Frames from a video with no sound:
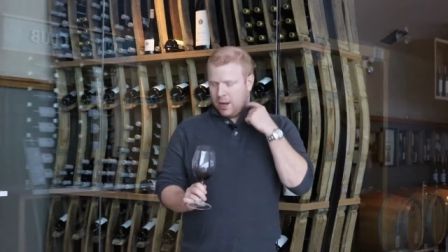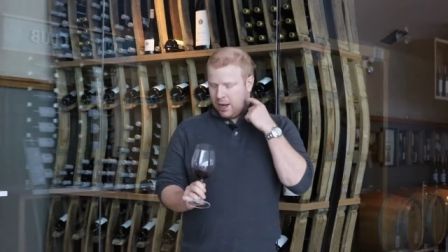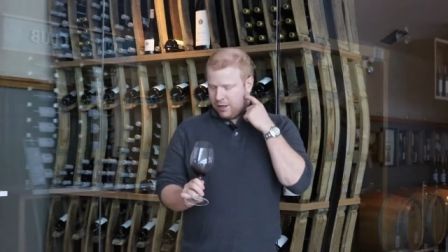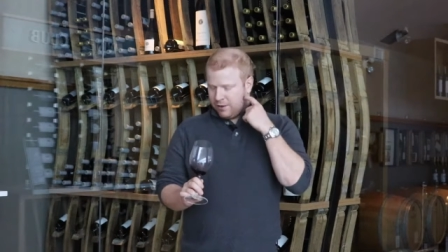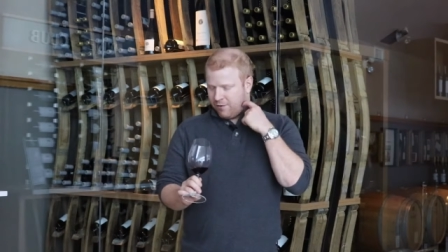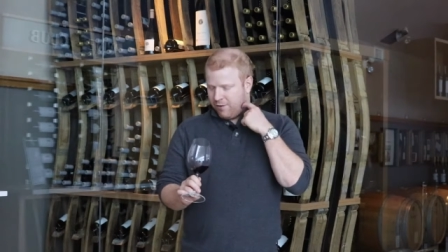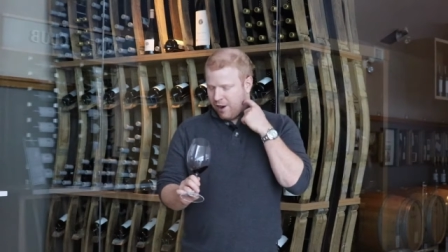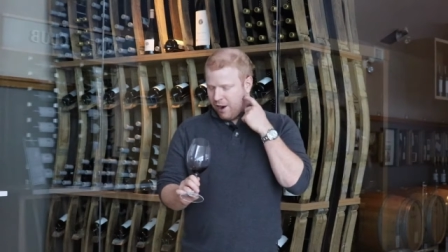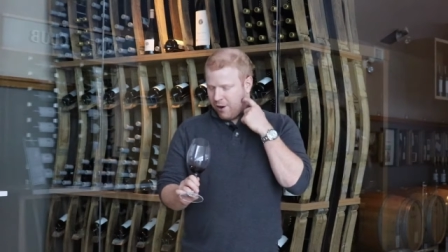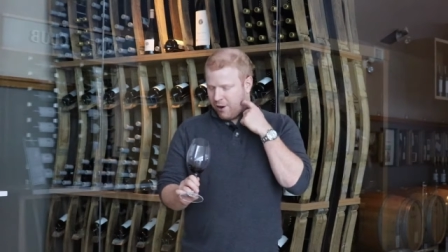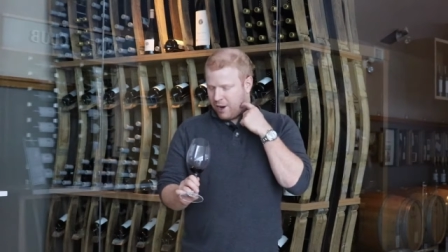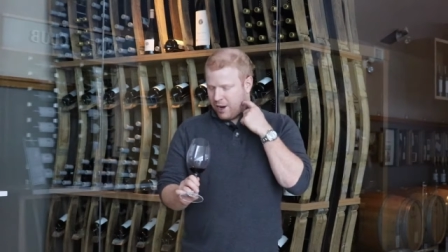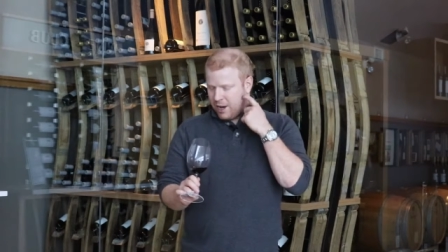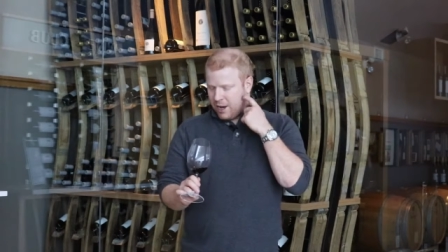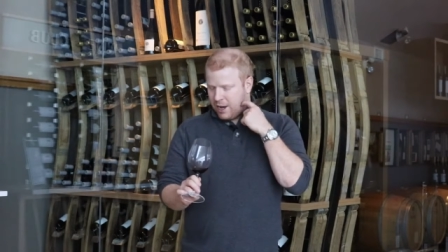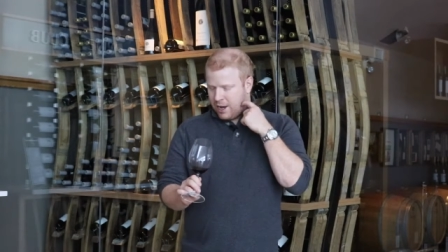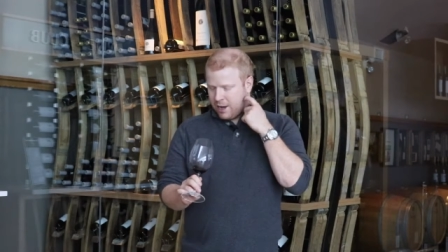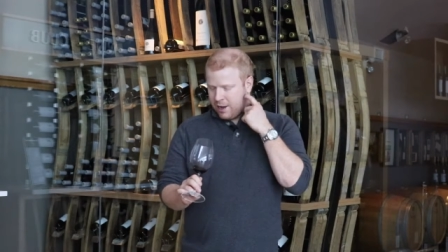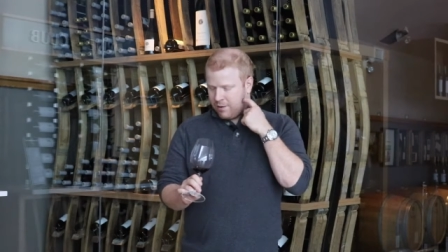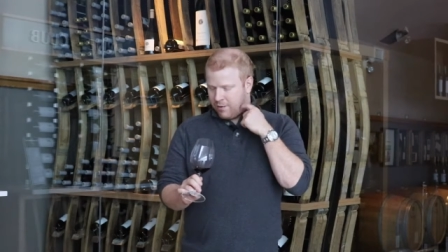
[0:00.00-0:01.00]
It's
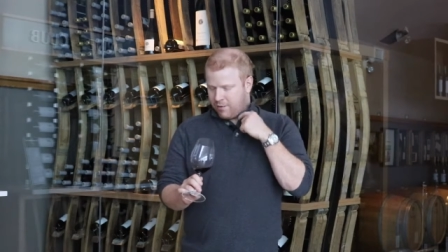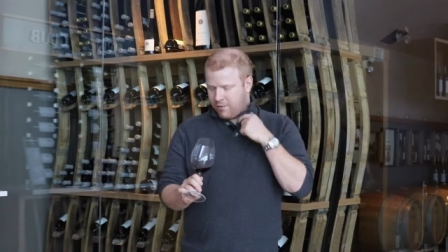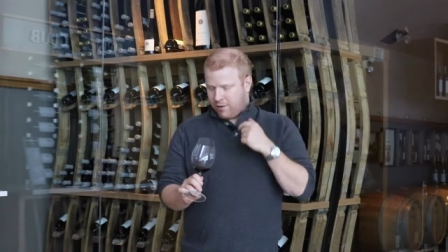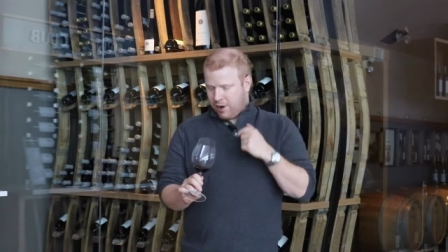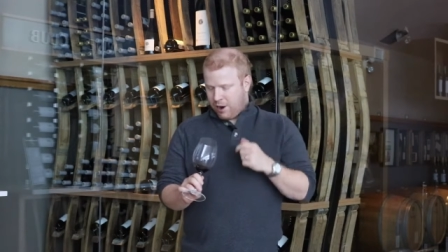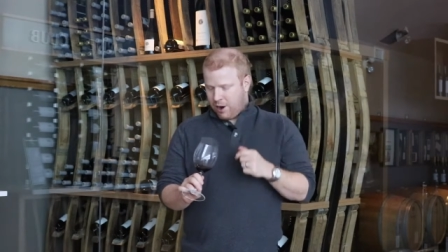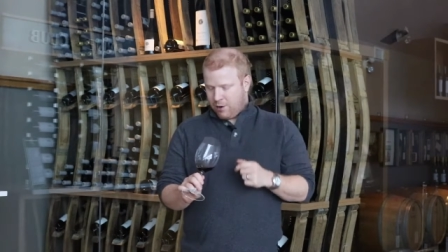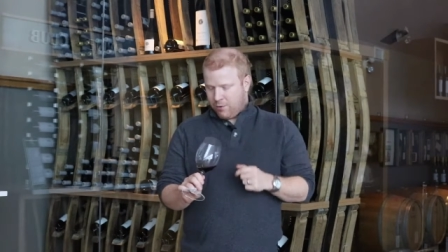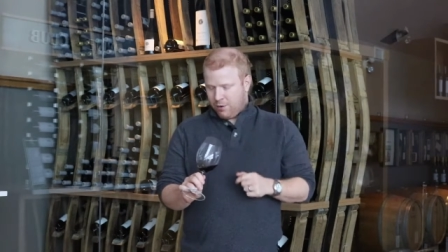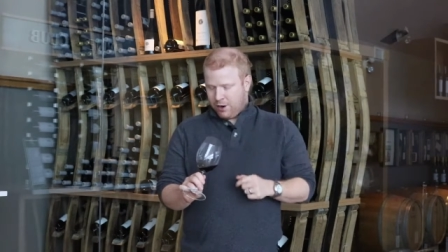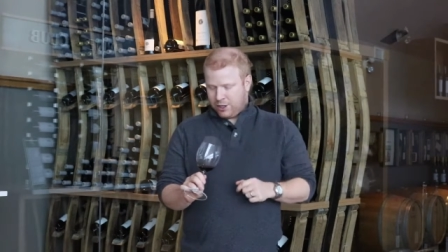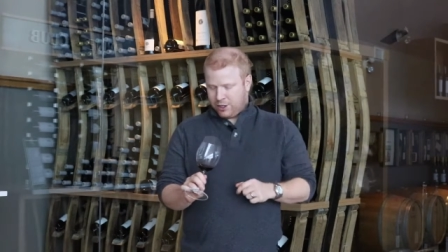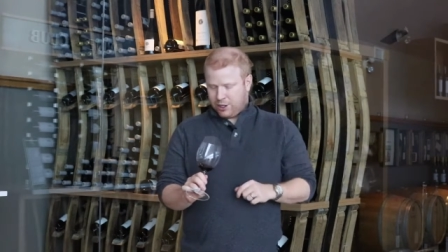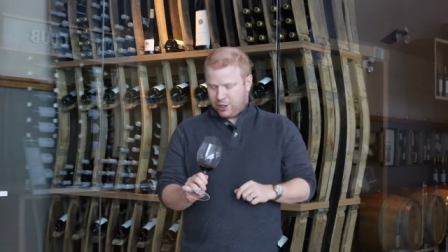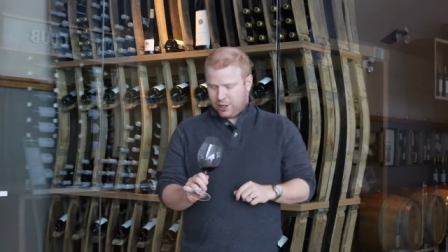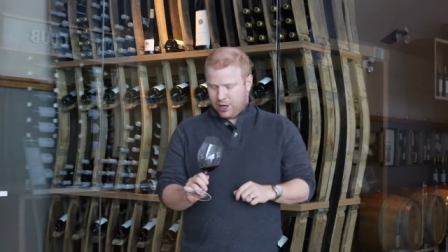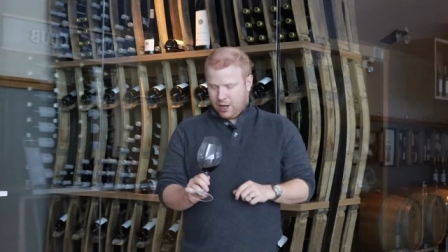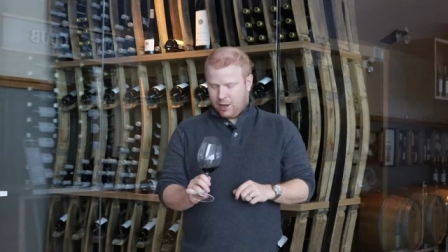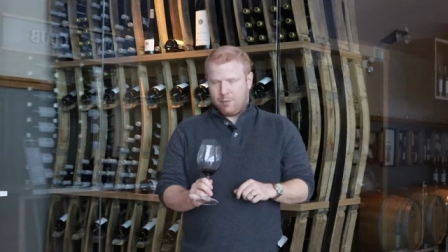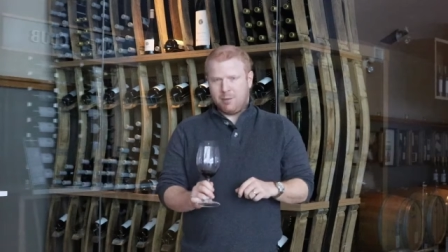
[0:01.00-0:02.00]
very, uh, very rich
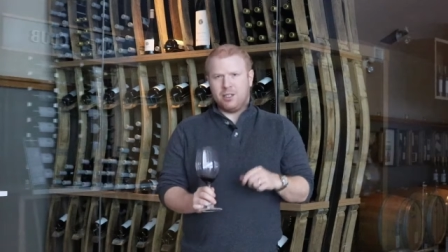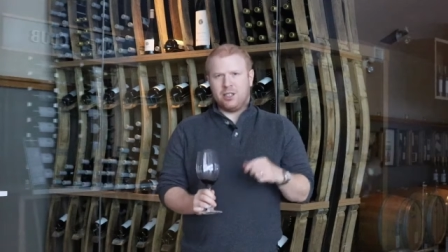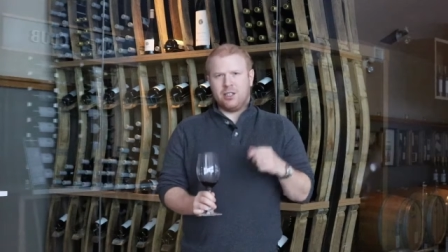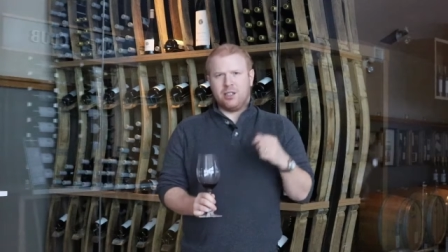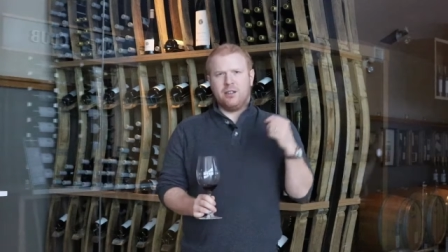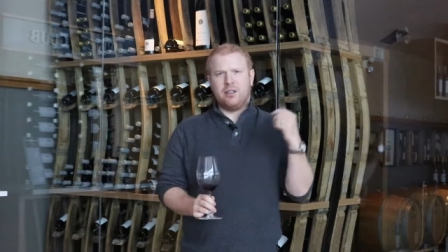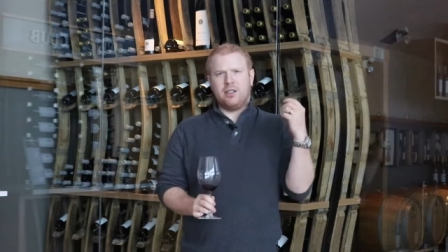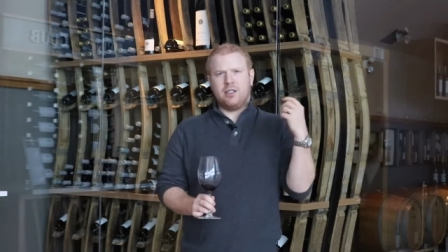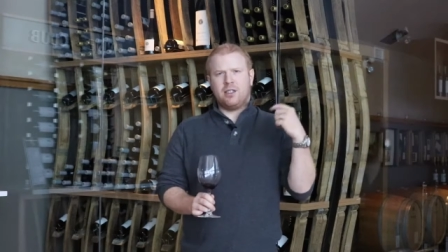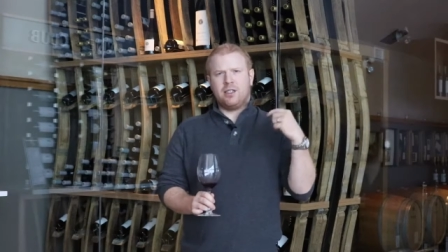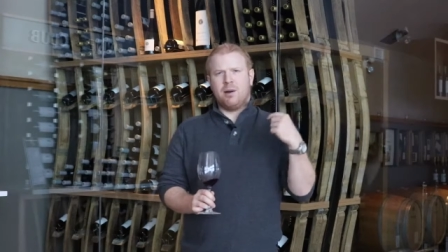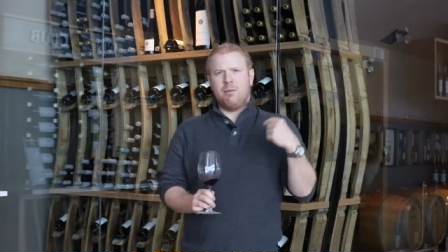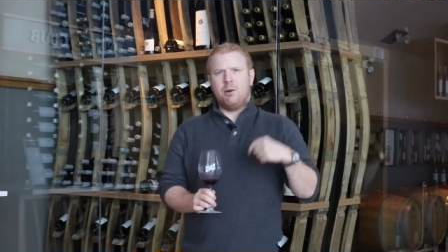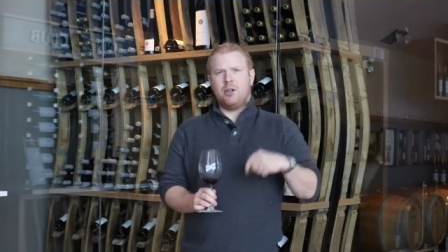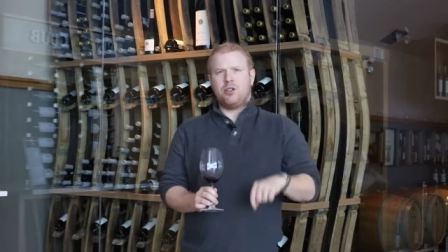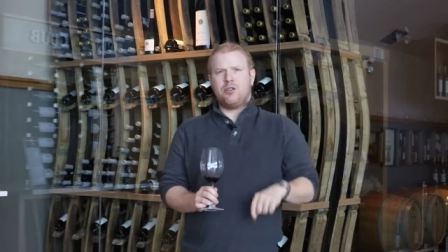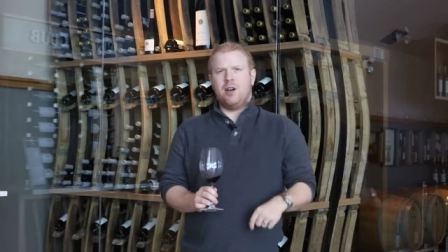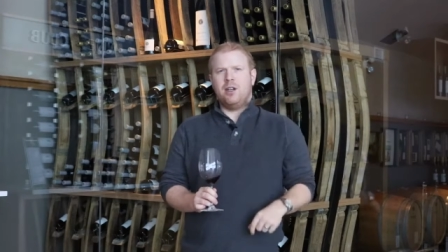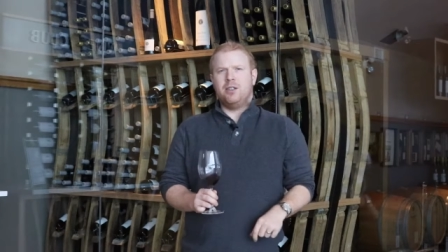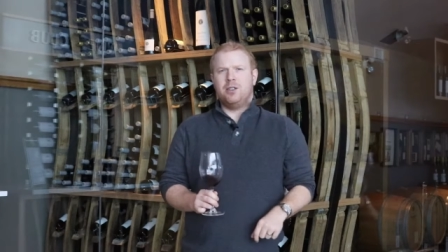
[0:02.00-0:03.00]
in color, but still
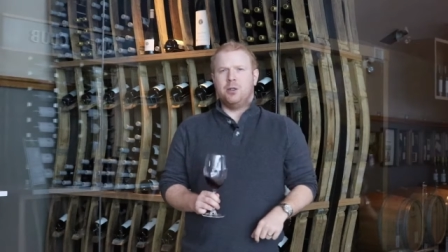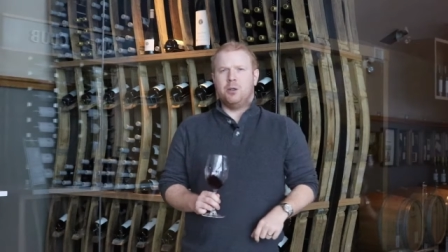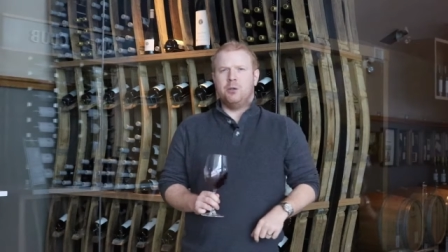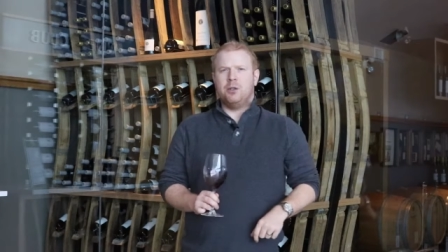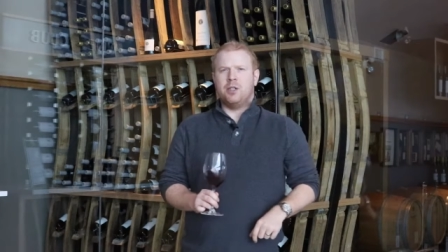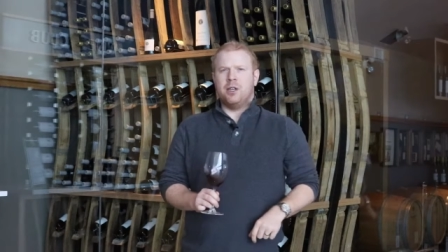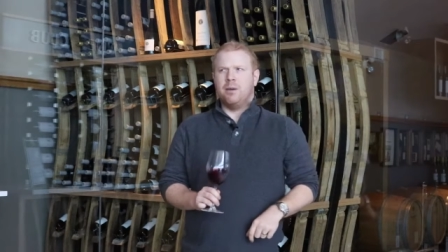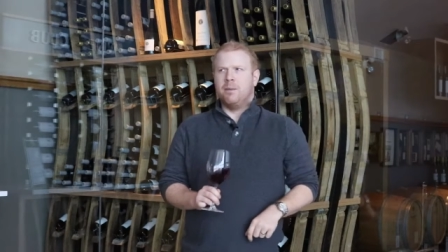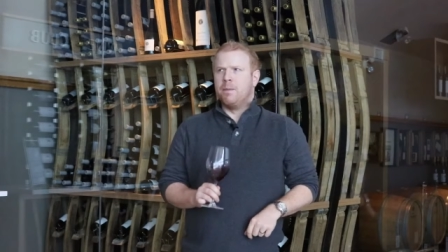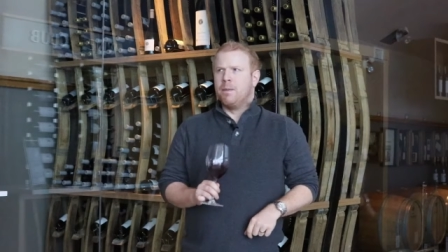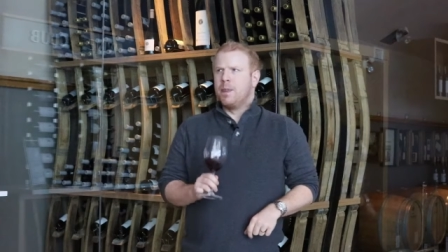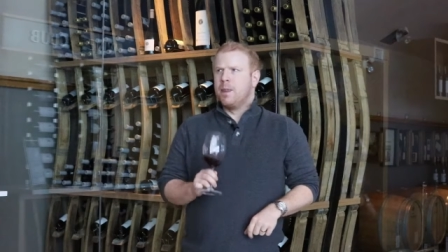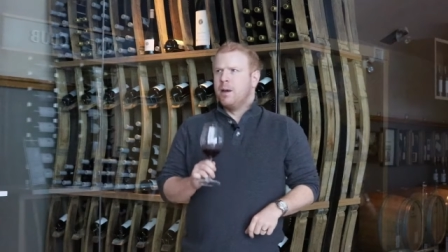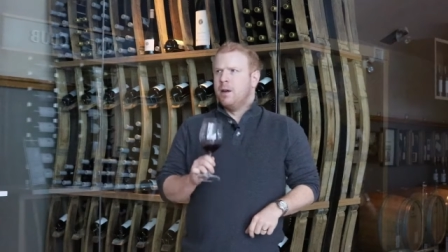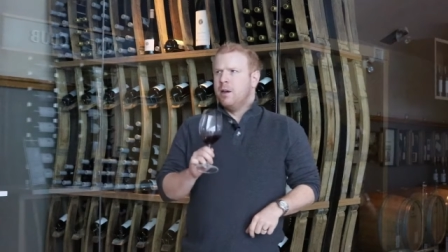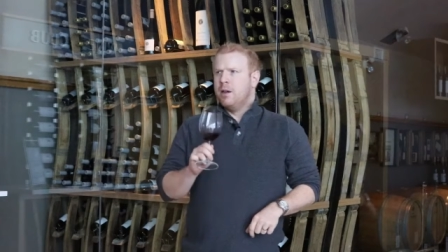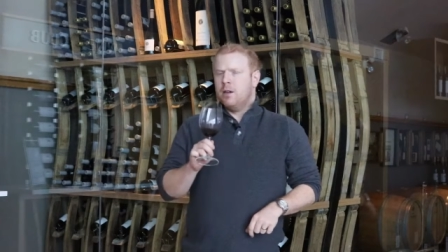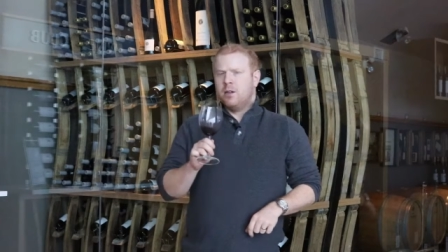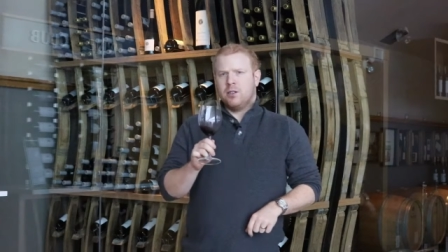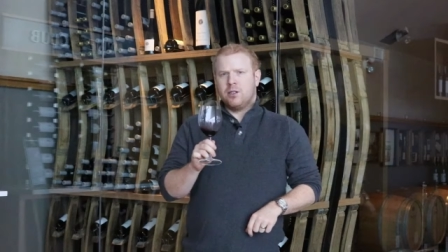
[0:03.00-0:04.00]
somewhat translucent.
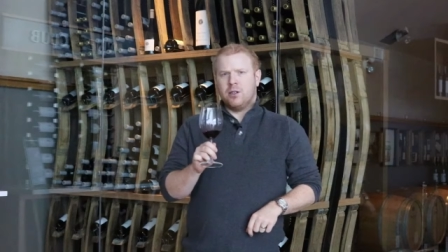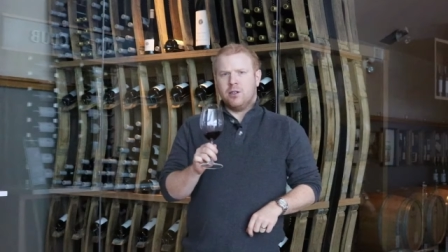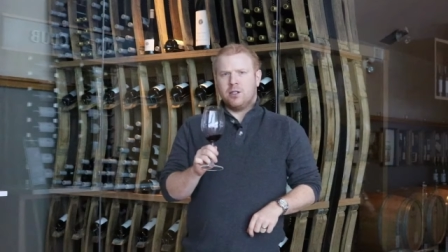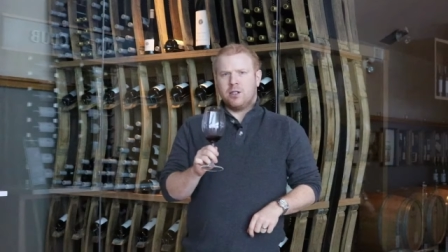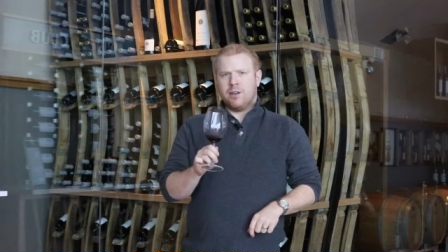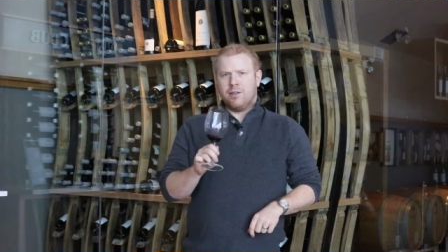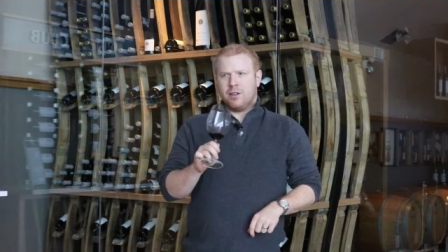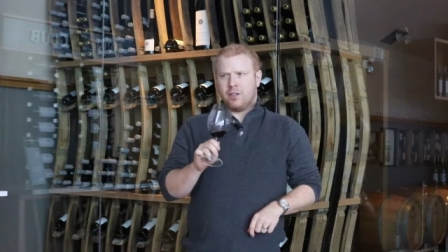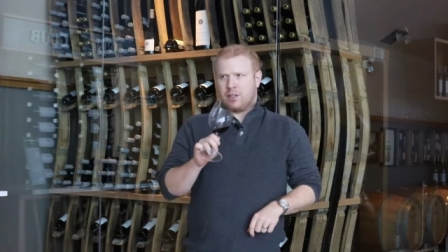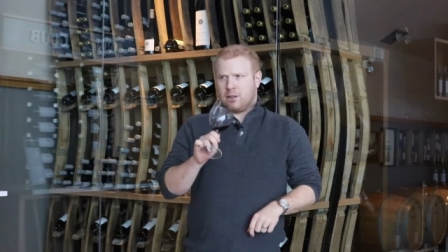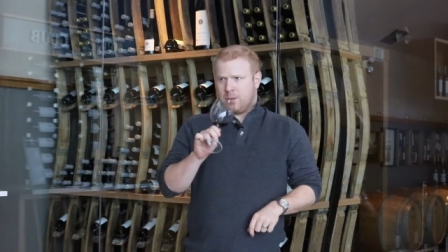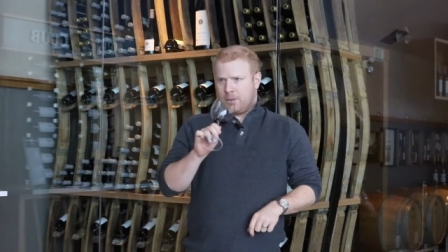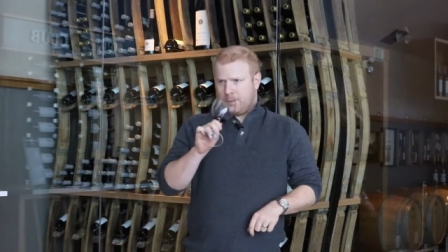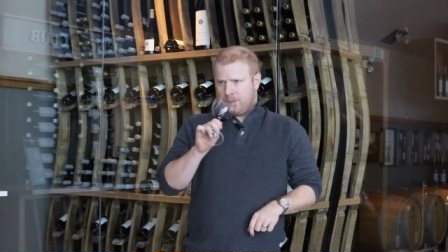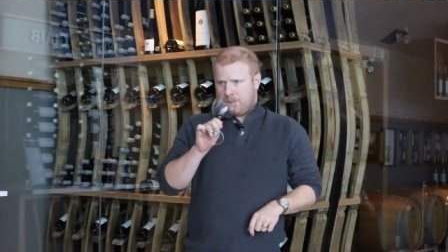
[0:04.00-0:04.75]
So let's give it a,